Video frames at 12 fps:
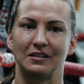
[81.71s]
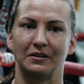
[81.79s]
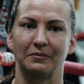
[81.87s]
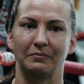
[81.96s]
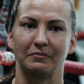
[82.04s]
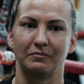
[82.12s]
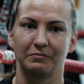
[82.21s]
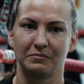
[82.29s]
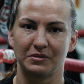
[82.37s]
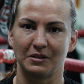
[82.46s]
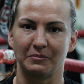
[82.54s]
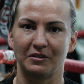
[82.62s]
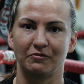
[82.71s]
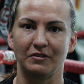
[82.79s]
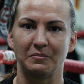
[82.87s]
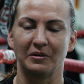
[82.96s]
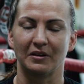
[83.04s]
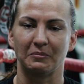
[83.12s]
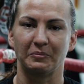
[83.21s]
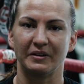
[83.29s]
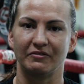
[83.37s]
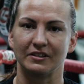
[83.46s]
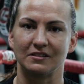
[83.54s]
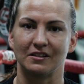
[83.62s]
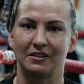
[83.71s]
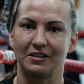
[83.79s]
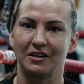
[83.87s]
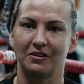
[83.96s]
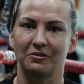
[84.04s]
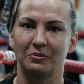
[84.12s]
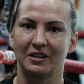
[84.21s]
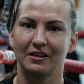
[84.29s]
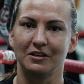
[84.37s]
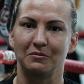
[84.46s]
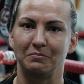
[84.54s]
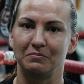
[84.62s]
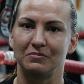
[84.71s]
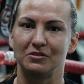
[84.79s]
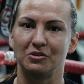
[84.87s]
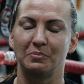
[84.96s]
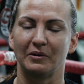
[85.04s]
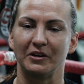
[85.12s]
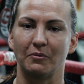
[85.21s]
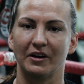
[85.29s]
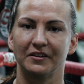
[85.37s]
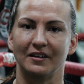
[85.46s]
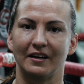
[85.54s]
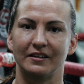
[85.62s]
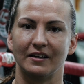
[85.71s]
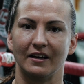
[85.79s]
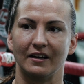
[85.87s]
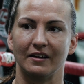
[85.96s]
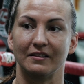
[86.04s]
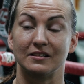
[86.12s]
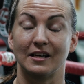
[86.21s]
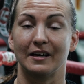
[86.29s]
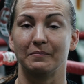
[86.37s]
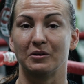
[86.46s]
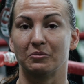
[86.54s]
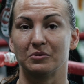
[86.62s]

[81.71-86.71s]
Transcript: some of the female MMA fights and said, you know, we think you'd do pretty well at that. And at the time, there